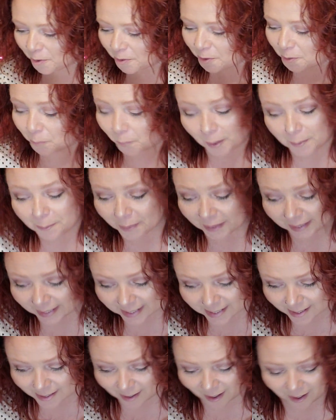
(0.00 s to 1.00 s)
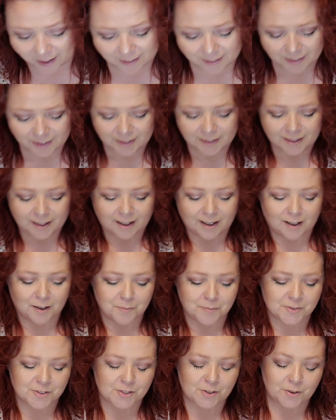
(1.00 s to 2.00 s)
than one, but I guess not.
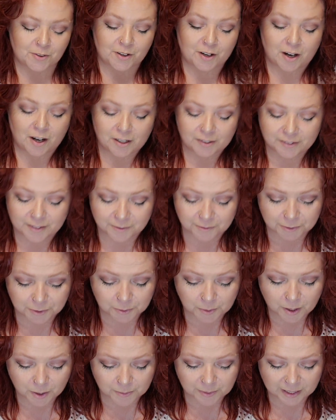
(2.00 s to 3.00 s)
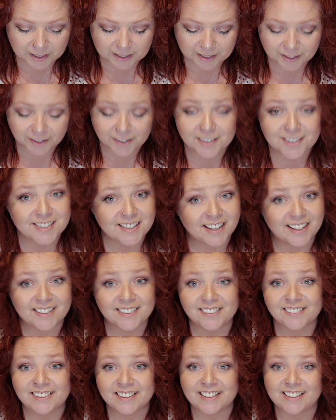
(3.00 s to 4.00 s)
So the card that flew out right here, take
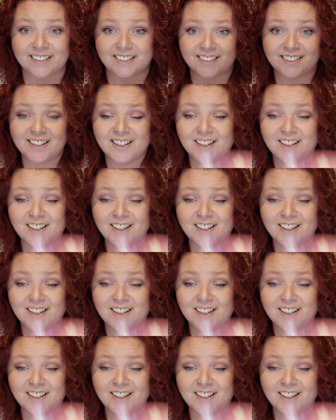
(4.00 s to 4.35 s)
the lead.